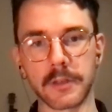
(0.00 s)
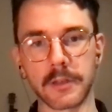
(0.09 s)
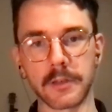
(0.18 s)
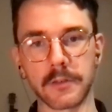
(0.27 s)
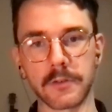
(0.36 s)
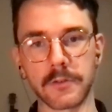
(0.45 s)

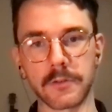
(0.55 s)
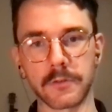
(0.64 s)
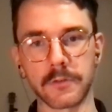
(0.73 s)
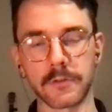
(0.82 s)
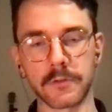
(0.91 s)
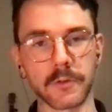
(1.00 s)
and to
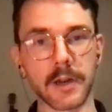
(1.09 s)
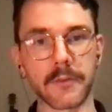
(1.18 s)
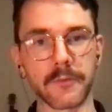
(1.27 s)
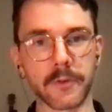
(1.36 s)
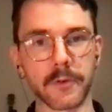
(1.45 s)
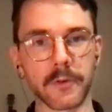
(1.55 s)

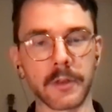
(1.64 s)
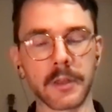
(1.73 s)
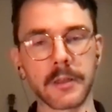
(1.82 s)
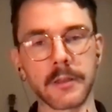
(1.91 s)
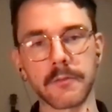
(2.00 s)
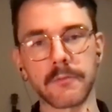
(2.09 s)
strive for,
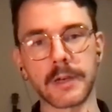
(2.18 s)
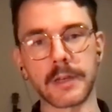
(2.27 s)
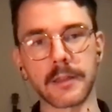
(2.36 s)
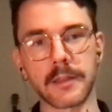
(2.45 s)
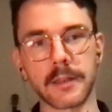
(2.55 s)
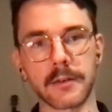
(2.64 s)

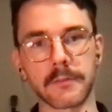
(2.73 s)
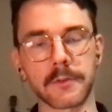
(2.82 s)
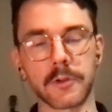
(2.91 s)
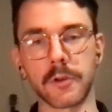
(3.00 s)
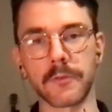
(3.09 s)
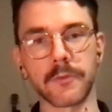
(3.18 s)
rather than
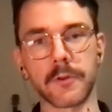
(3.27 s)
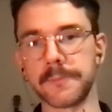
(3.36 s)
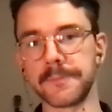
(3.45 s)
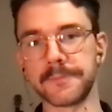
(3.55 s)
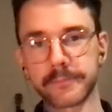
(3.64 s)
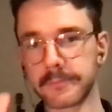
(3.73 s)
going
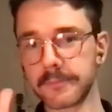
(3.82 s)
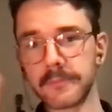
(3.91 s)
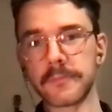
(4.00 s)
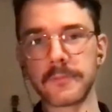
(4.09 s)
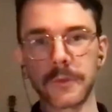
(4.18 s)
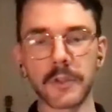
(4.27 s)
for
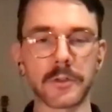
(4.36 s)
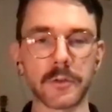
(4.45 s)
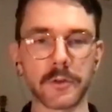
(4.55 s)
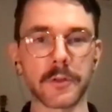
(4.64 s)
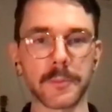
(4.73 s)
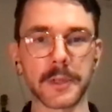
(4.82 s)

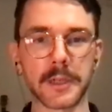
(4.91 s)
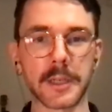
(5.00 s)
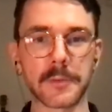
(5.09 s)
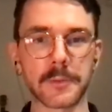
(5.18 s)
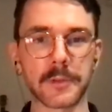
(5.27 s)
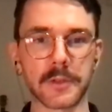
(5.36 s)
the big
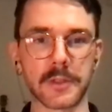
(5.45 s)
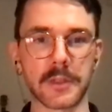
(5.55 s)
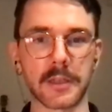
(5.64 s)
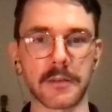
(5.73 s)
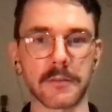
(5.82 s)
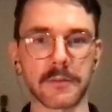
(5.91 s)
names because
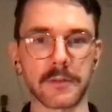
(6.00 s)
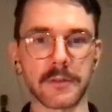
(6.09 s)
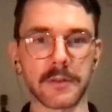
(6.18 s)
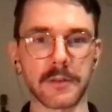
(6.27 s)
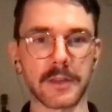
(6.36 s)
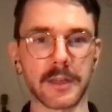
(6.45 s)
they
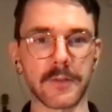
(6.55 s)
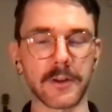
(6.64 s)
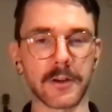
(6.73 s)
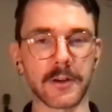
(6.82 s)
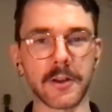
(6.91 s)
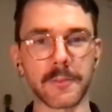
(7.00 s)
have a
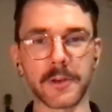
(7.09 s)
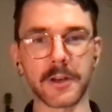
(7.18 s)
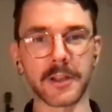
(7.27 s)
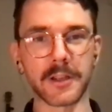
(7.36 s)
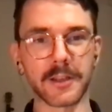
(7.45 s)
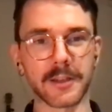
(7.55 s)
lot of
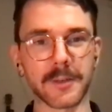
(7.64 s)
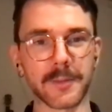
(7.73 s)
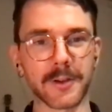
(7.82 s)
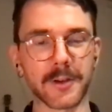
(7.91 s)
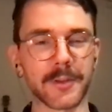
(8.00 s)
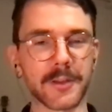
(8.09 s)
money, and then I'm
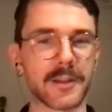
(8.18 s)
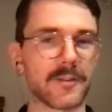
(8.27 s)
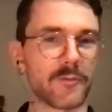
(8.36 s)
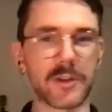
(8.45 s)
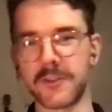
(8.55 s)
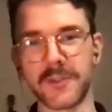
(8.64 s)
going to be a
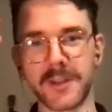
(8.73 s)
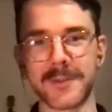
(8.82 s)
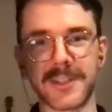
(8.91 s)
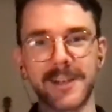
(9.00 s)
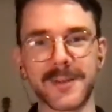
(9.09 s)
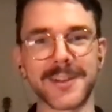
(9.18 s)
rich,
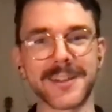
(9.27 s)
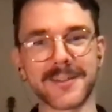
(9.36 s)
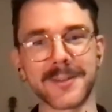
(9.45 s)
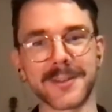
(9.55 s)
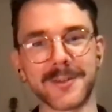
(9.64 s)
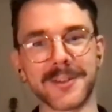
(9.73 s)
famous animator if
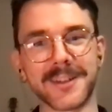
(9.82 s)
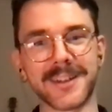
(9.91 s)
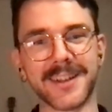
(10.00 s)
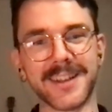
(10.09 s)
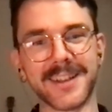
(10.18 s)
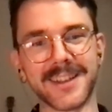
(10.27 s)
I do
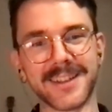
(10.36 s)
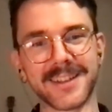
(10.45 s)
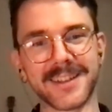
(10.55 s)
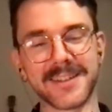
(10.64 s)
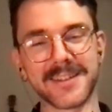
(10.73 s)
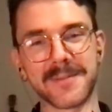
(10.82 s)

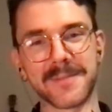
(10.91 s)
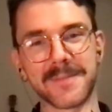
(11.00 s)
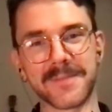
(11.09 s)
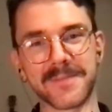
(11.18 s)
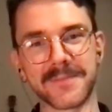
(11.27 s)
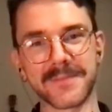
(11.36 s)

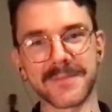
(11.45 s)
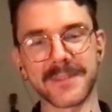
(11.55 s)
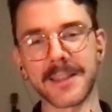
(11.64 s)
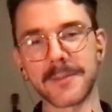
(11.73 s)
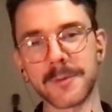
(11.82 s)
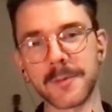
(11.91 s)
that.
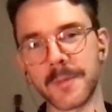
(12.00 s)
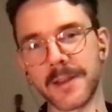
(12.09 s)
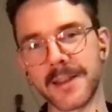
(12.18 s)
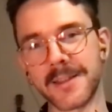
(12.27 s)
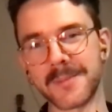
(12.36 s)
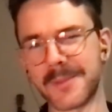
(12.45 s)
That's probably
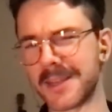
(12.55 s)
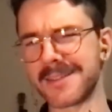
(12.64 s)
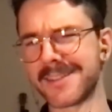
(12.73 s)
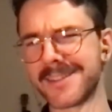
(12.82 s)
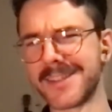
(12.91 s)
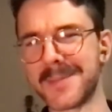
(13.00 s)
my
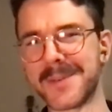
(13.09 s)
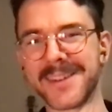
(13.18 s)
tip,